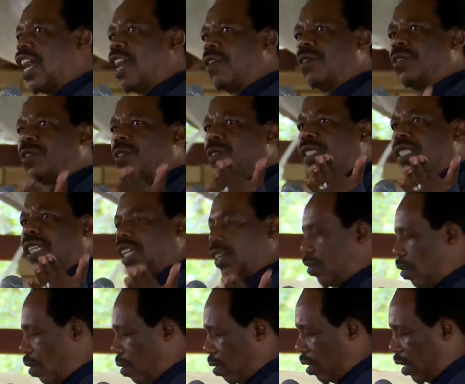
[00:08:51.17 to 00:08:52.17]
I want to
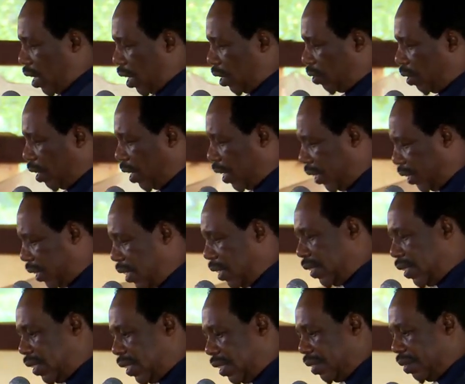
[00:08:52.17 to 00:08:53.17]
say
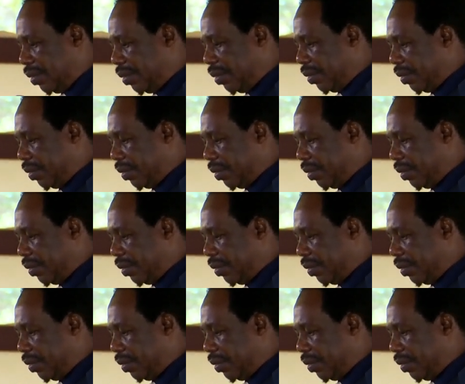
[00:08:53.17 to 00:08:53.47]
congratulations.